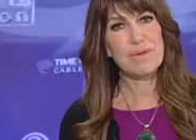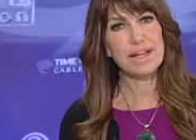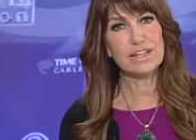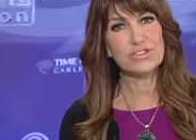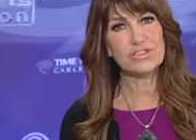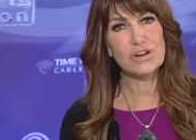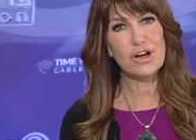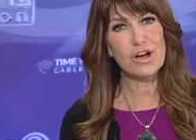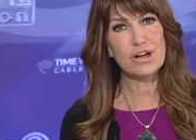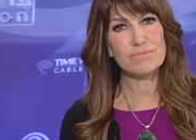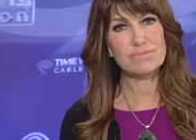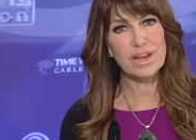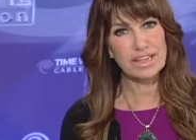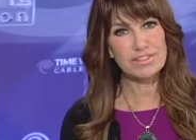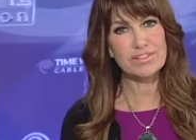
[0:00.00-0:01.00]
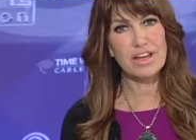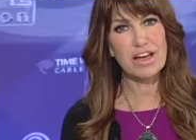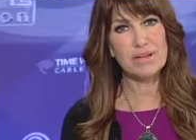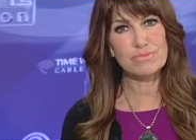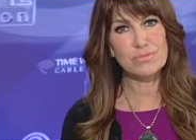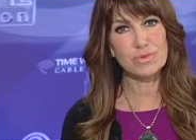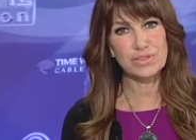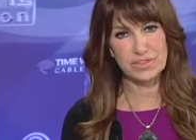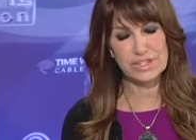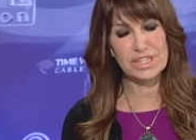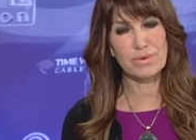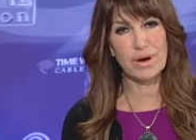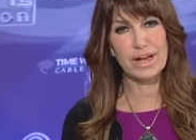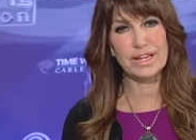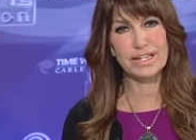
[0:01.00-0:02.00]
I'm Bella Shaw. Next time we'll
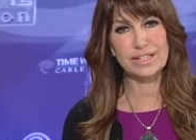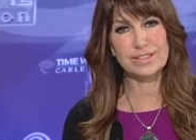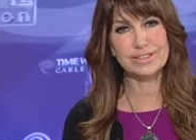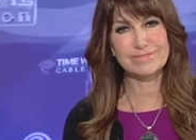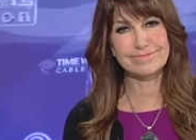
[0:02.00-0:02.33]
see you right here.